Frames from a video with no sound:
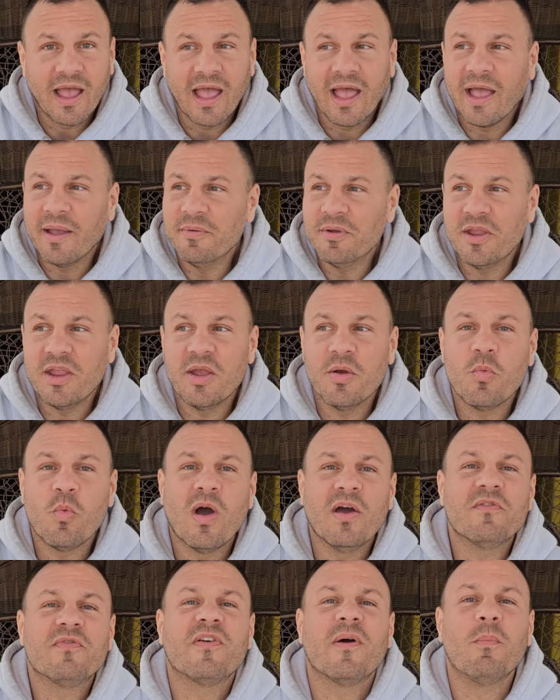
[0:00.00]
I mean, it
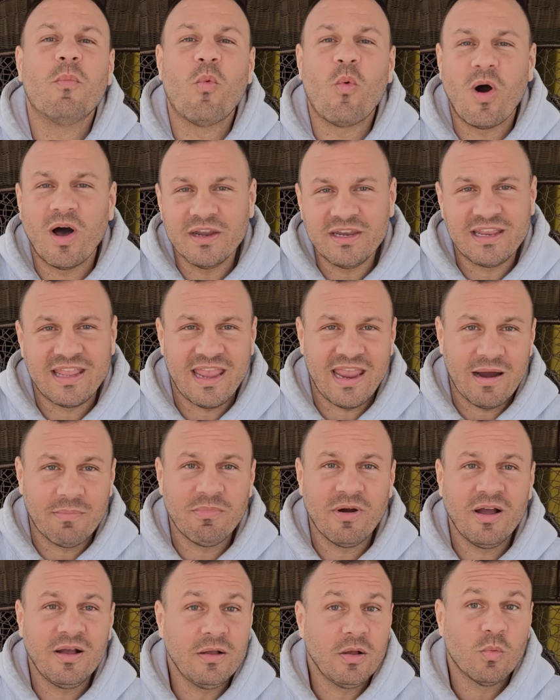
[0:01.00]
went from one
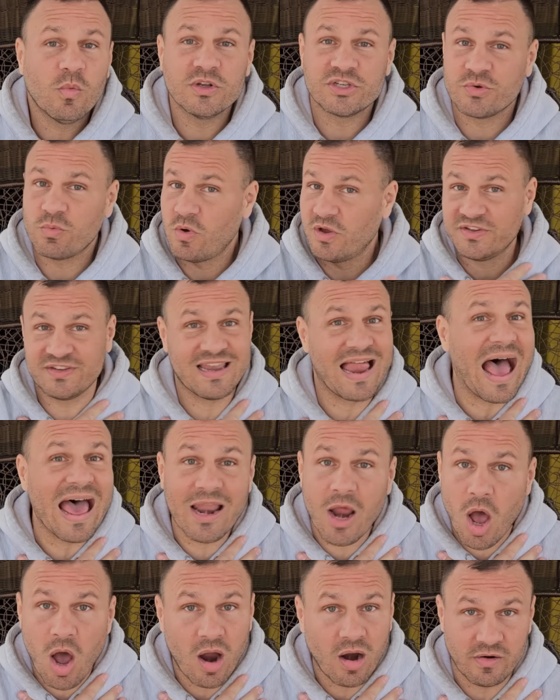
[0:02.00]
camera, which was not
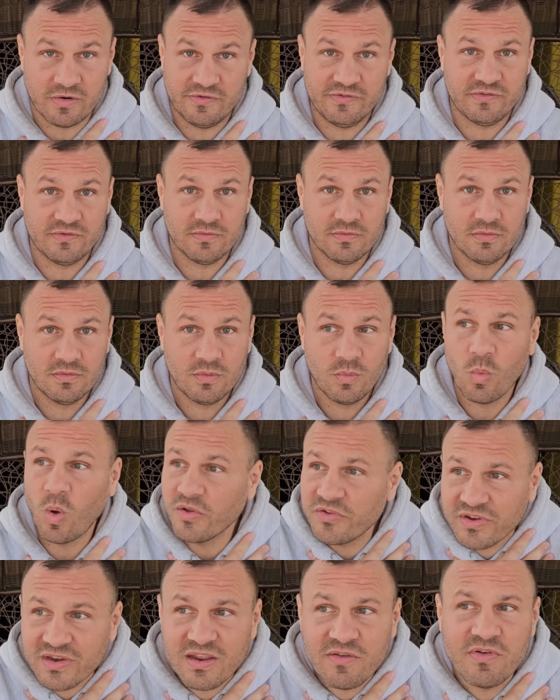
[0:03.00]
ours,
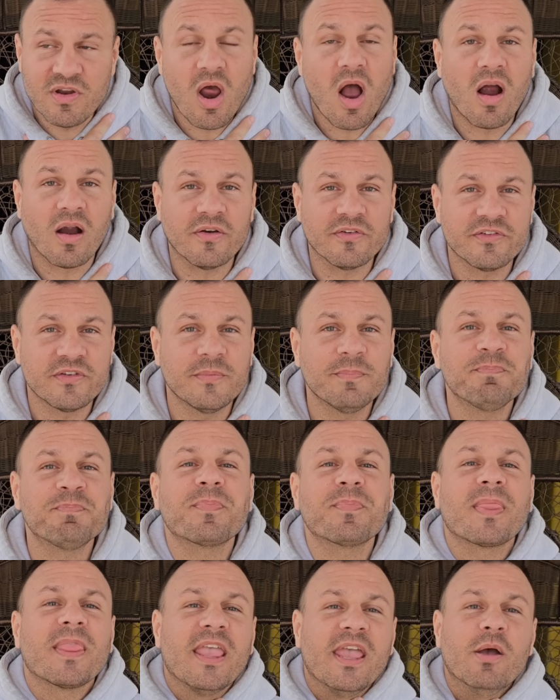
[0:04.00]
wasn't even ours.
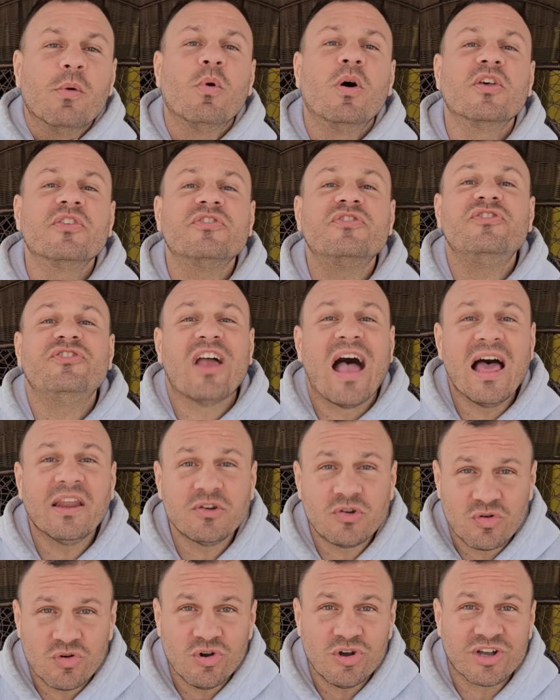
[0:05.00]
It was
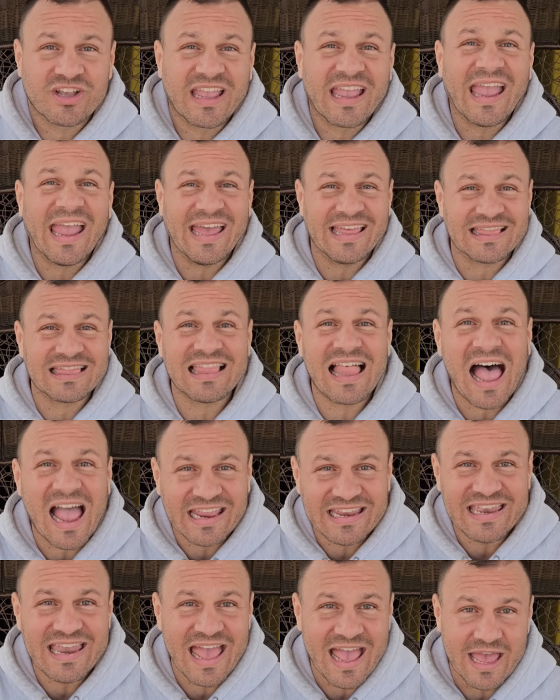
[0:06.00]
John Crook and
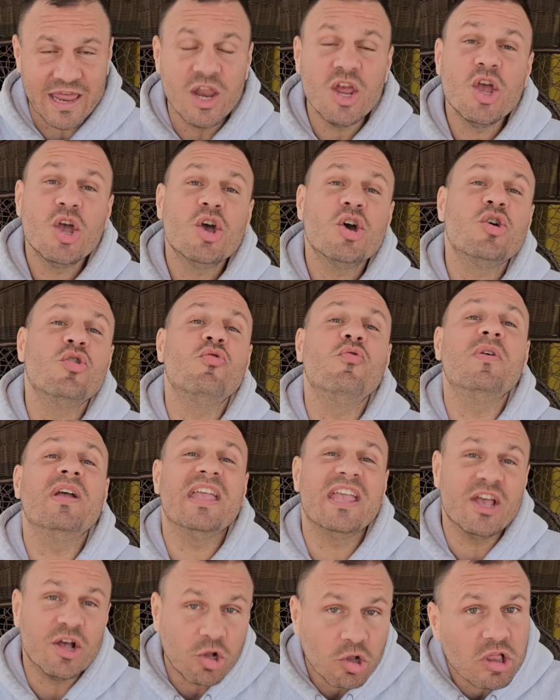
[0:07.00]
Lynette who
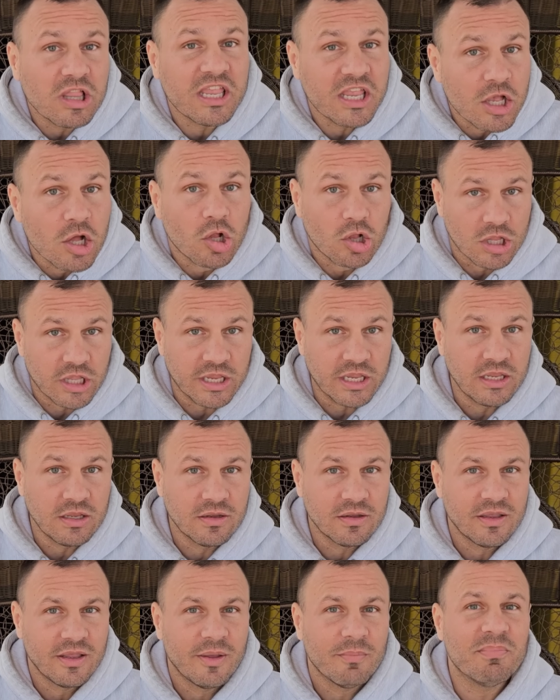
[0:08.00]
illegally,
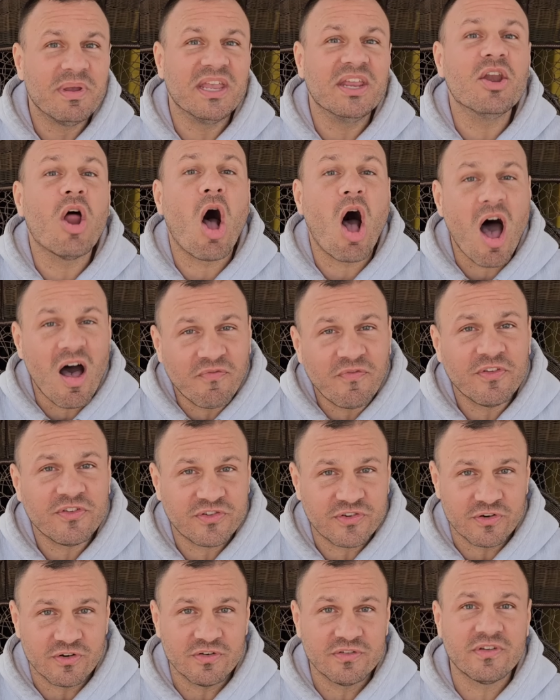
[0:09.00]
being
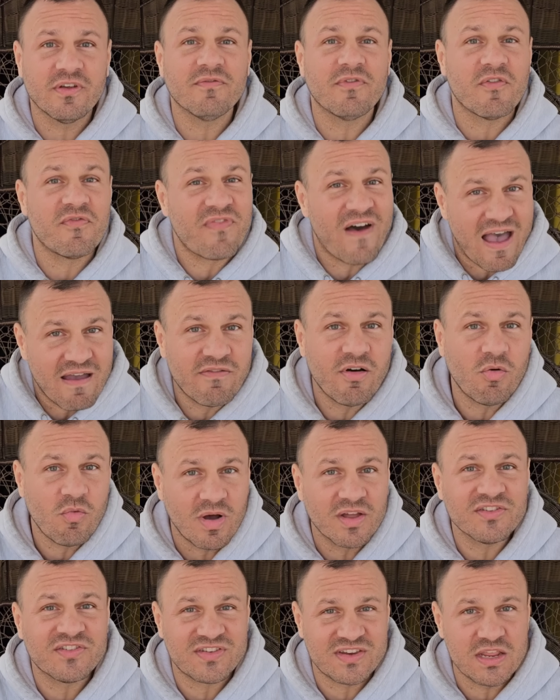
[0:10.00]
officers of a
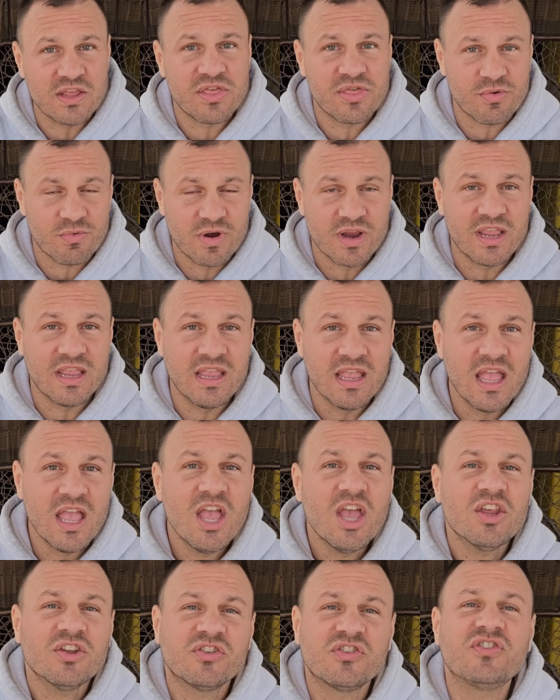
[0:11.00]
501c3,
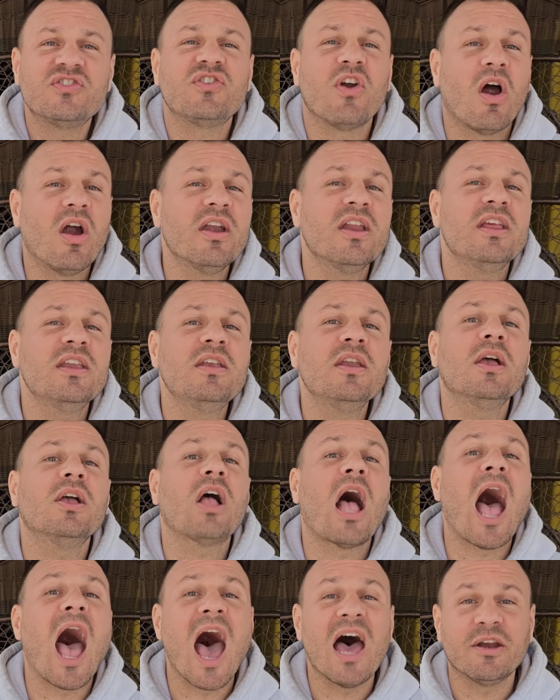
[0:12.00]
started
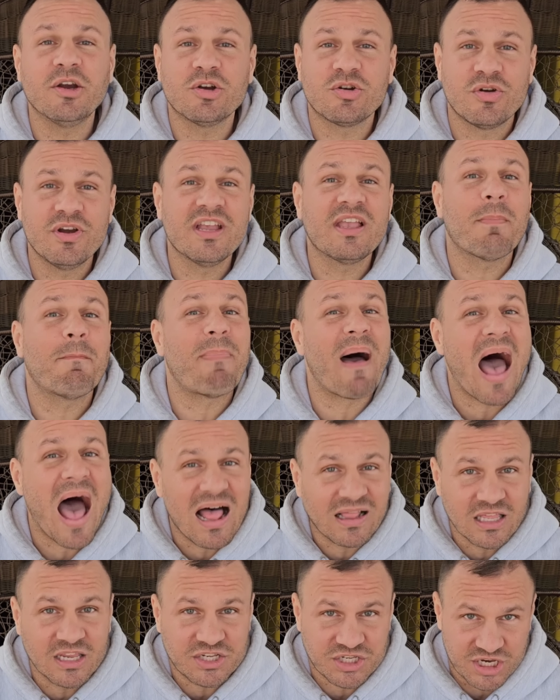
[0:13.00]
Otter Creek
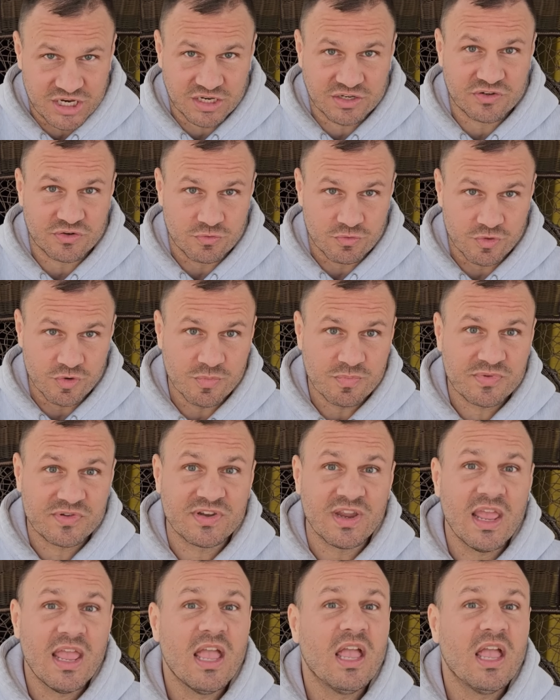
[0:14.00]
politics groups